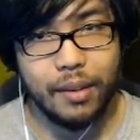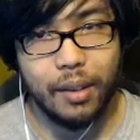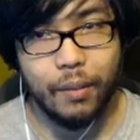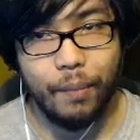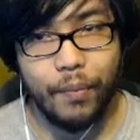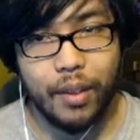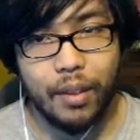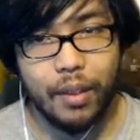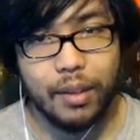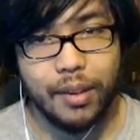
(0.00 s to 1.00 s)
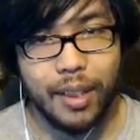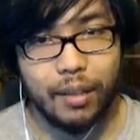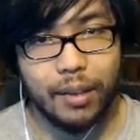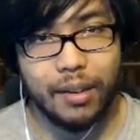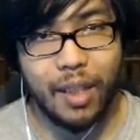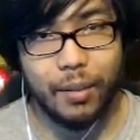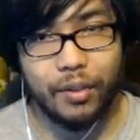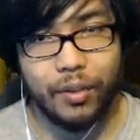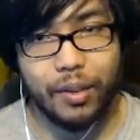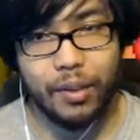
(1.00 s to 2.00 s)
No? Let's take out the snipers
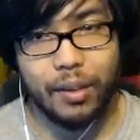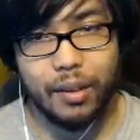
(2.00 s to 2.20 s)
first.